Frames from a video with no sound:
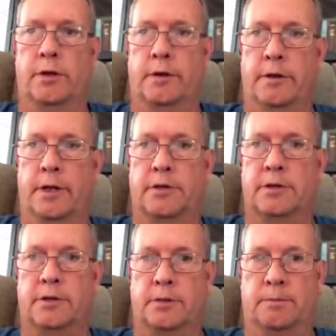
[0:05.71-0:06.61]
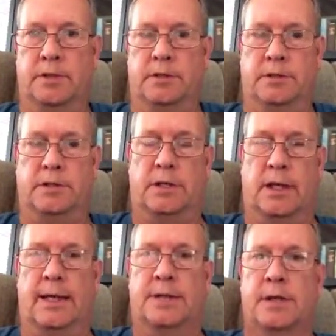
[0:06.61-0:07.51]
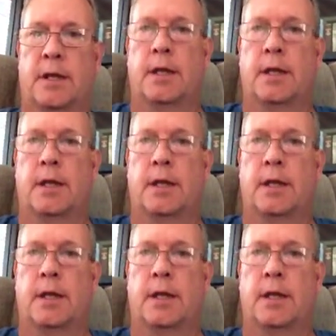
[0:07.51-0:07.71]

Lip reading: Introduction to Business class.